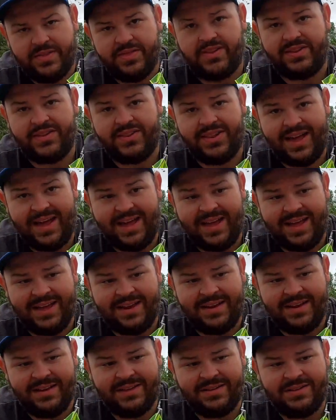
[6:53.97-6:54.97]
the
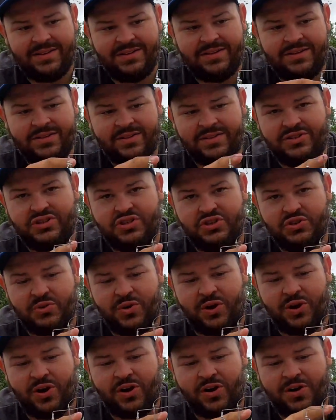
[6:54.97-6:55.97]
lead, the
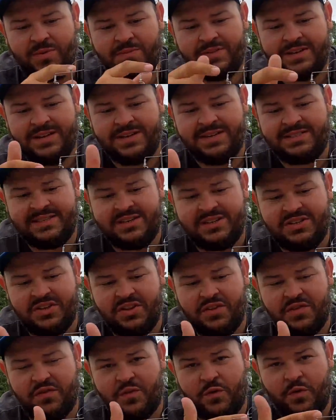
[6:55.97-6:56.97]
two arms, and
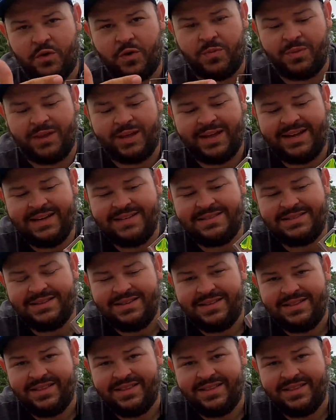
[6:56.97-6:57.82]
essentially the four blades,